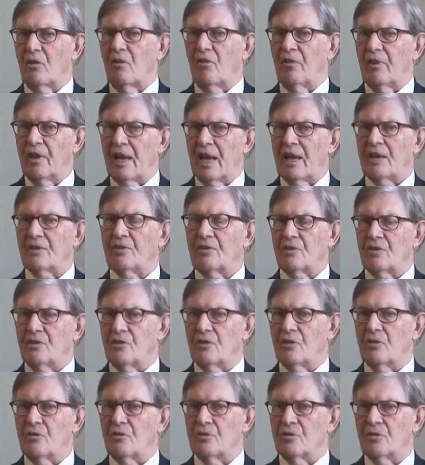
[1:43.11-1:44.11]
on the
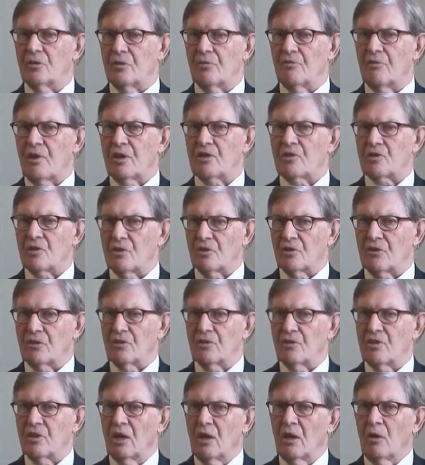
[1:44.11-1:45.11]
attitudes of the
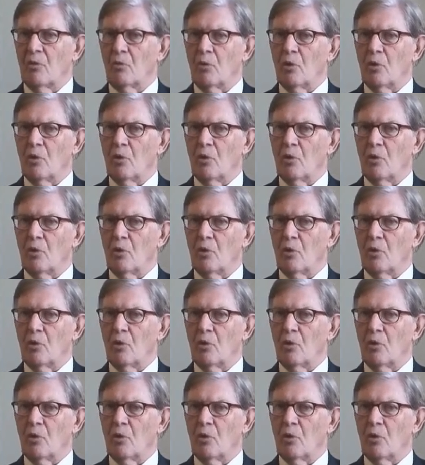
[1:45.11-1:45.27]
Russians.